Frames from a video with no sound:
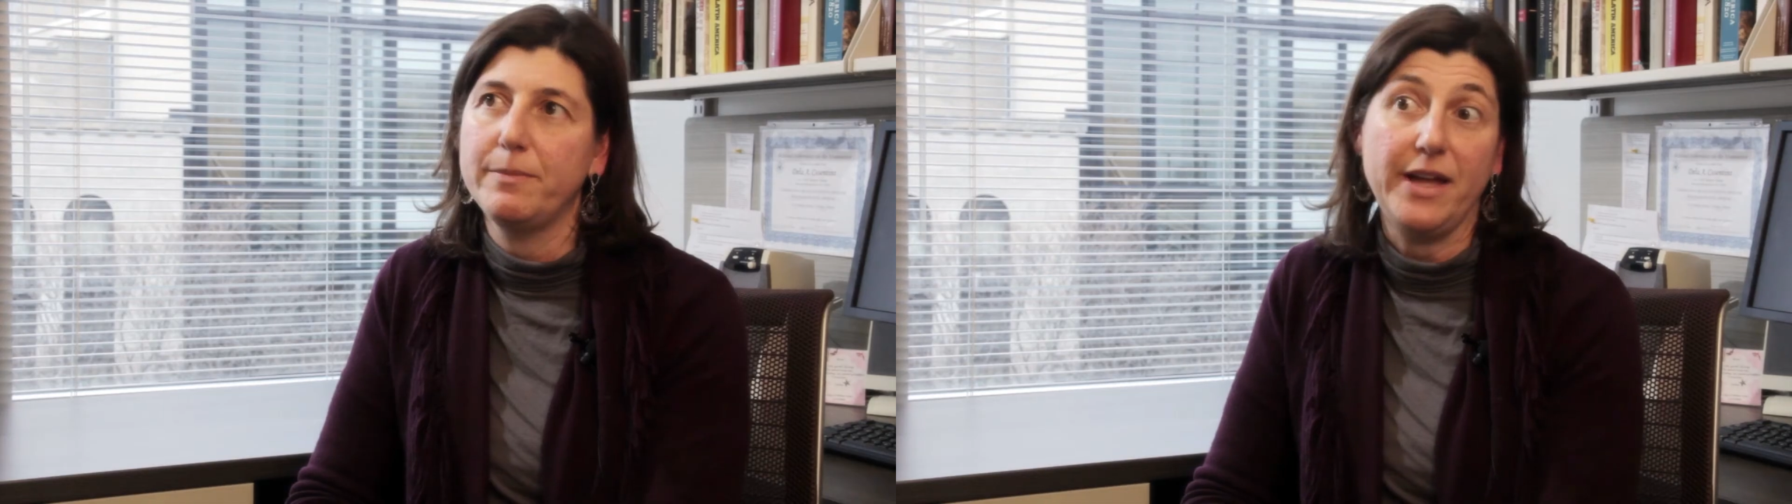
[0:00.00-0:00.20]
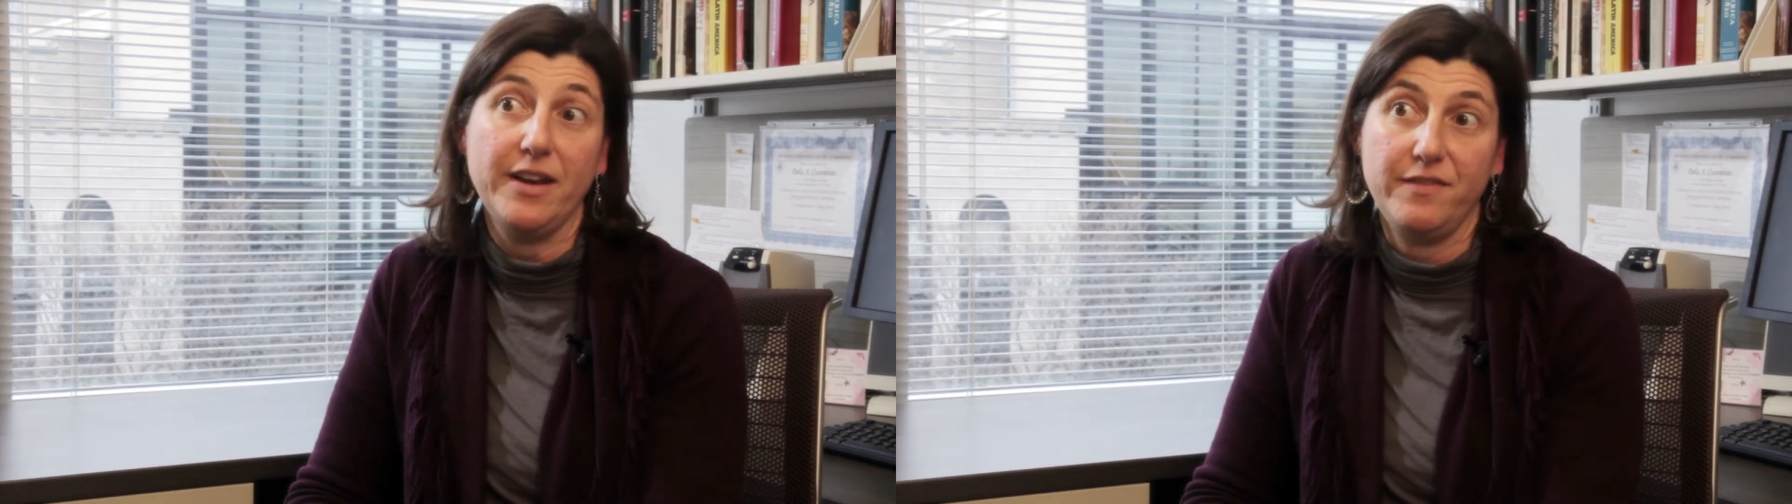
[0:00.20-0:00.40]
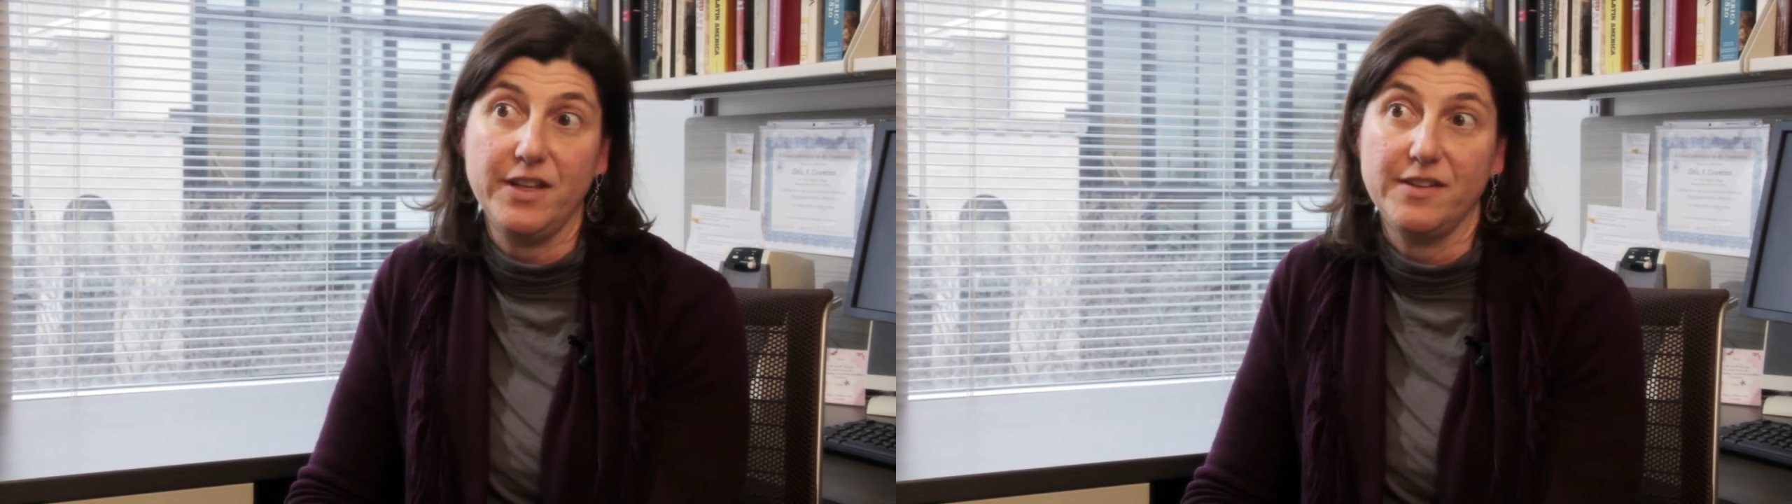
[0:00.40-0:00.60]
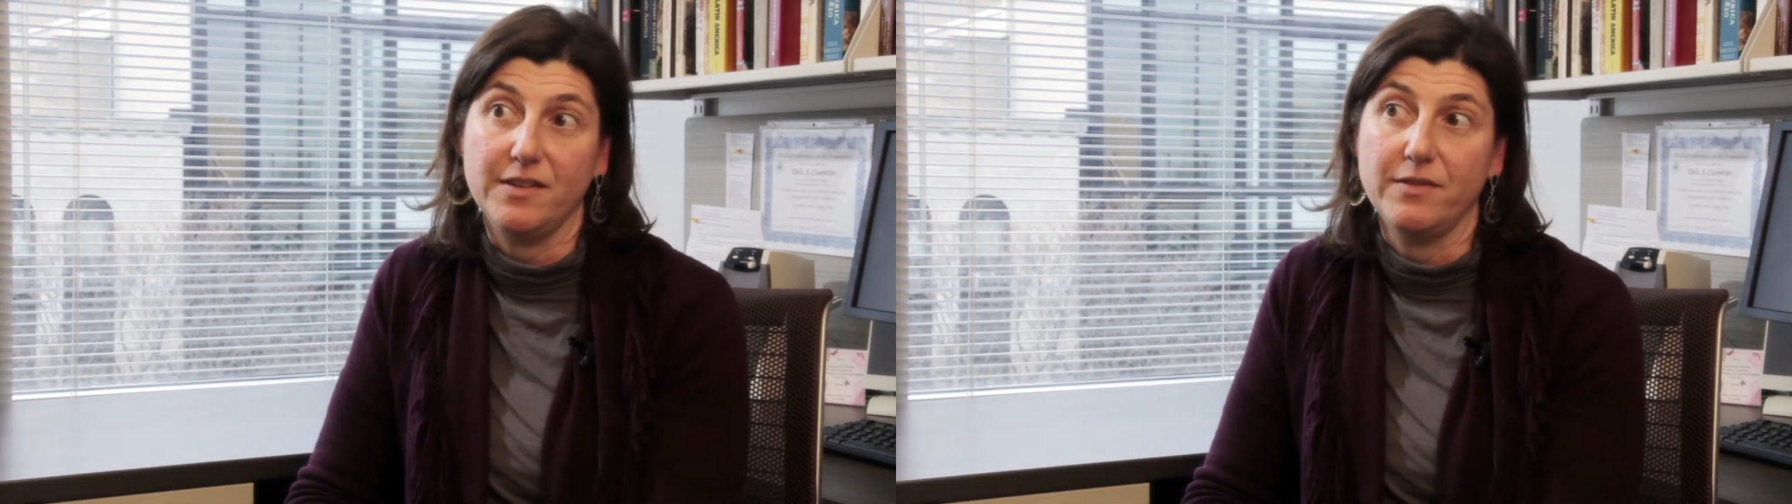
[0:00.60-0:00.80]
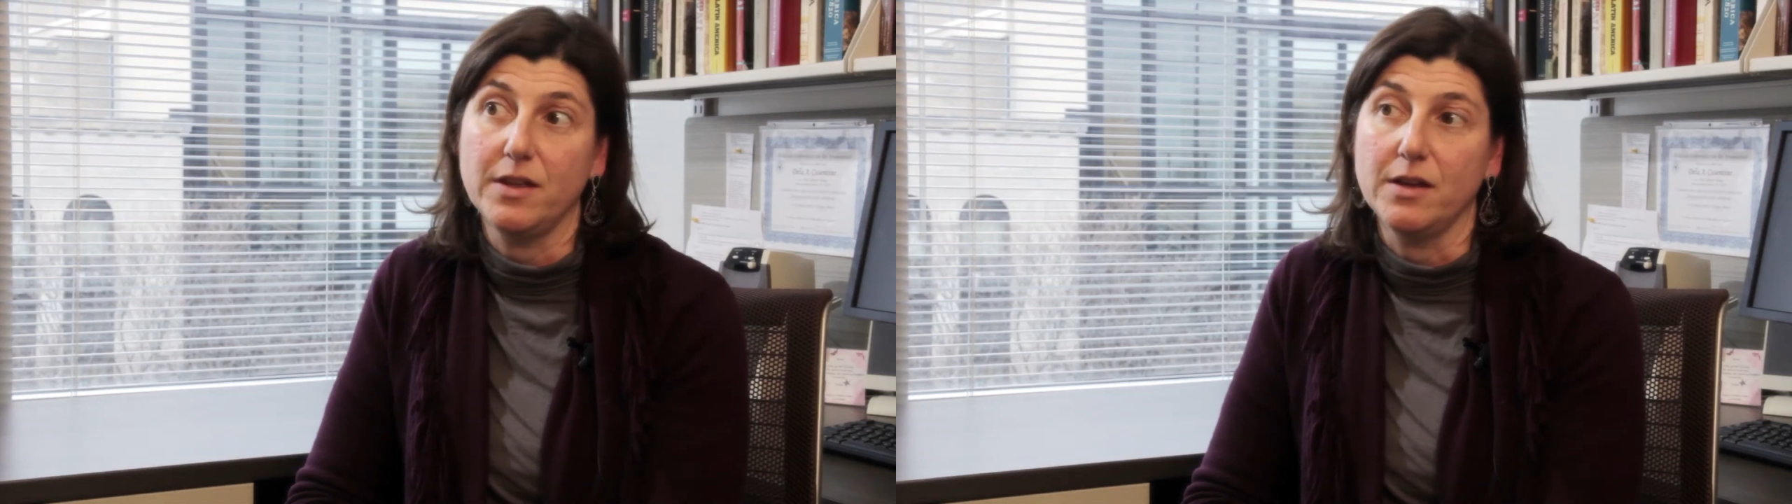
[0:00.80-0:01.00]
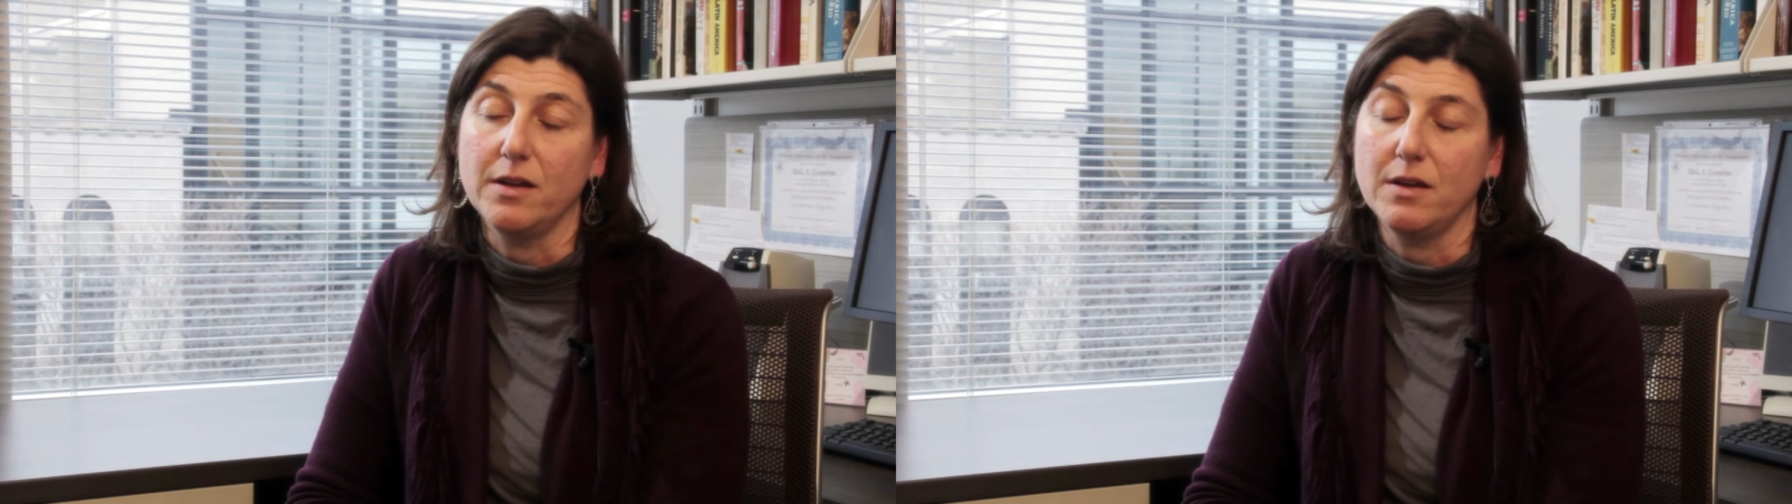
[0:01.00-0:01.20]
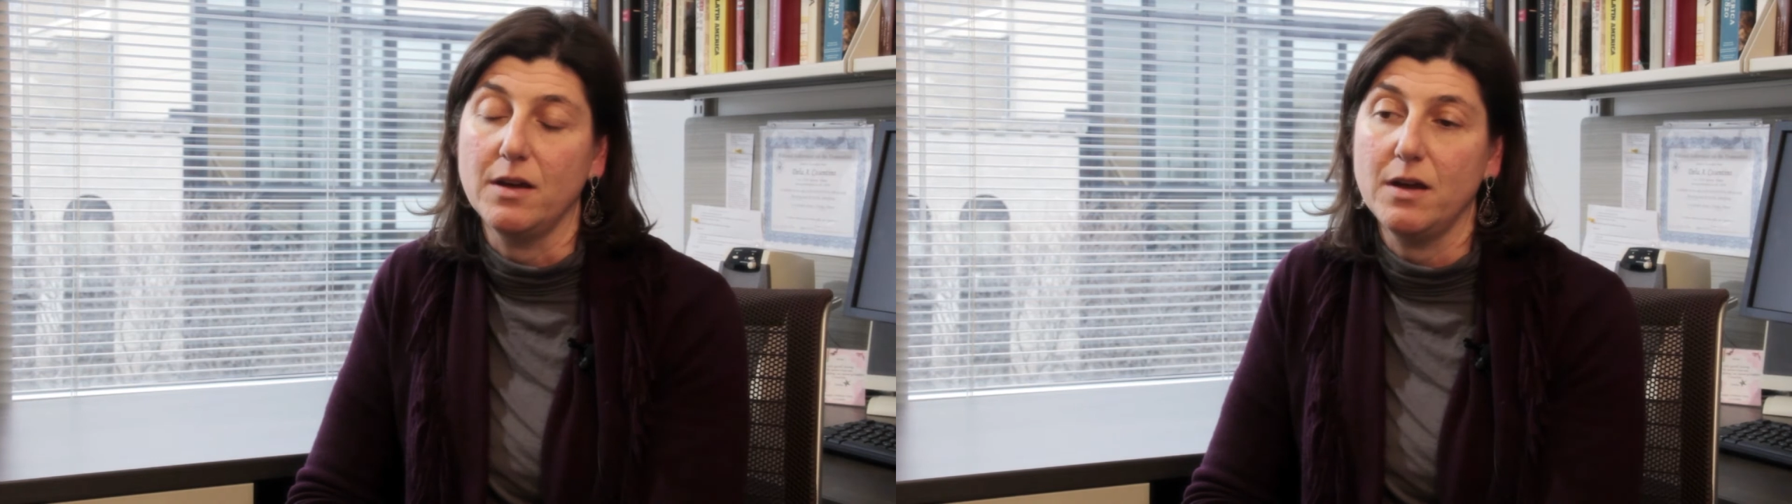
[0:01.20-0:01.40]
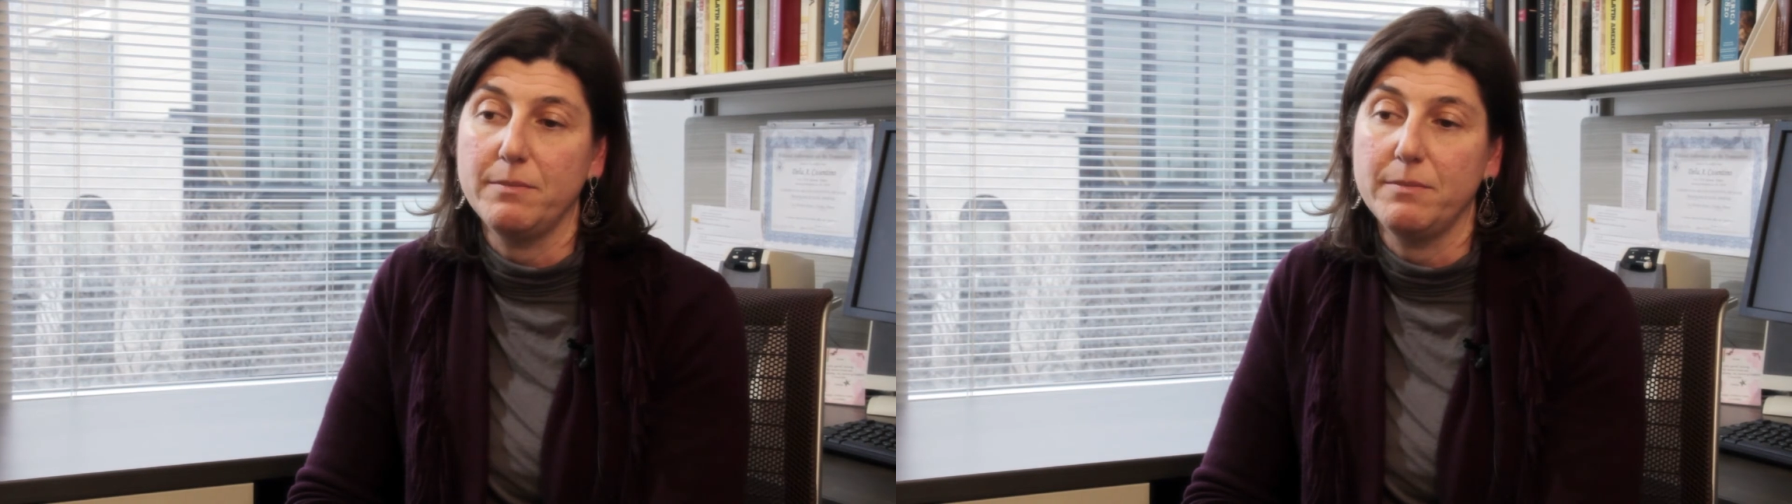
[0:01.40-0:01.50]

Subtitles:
benefits of the